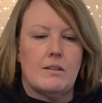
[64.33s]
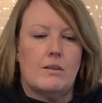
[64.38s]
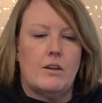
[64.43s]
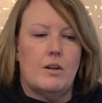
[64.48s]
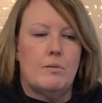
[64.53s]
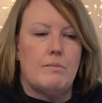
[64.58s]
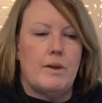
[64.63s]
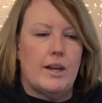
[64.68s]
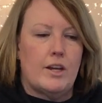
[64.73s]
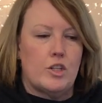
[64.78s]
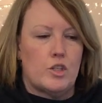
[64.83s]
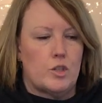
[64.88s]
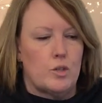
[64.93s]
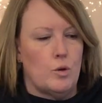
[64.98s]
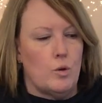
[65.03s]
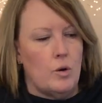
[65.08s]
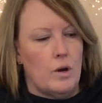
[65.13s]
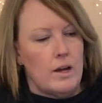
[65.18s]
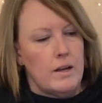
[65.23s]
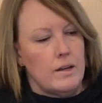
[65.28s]
I'm going to make
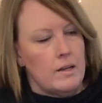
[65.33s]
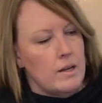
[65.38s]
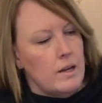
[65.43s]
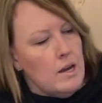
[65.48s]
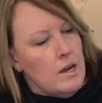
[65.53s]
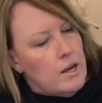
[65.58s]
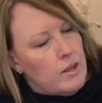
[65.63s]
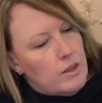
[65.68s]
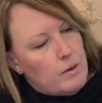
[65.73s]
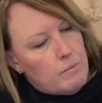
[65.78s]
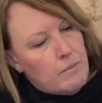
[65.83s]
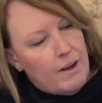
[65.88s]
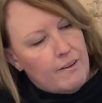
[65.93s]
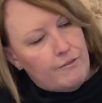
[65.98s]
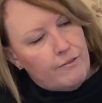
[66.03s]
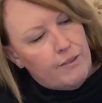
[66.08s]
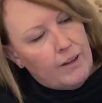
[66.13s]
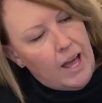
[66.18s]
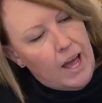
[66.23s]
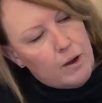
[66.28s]
sure that my
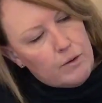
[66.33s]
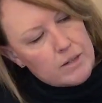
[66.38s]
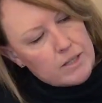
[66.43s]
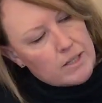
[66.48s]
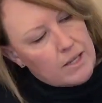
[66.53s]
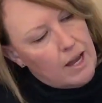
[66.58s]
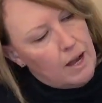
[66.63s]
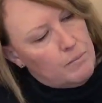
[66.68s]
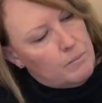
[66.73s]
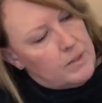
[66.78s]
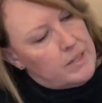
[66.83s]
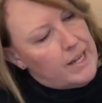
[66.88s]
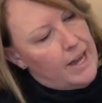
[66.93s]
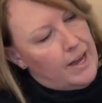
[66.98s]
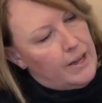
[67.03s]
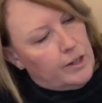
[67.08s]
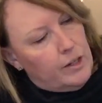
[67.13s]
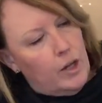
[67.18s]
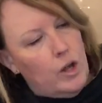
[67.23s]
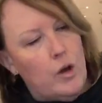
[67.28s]
flowers come
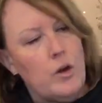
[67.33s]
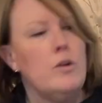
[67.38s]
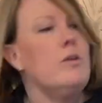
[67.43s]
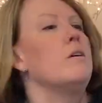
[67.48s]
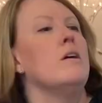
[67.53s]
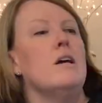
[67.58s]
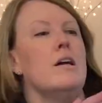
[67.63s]
down low,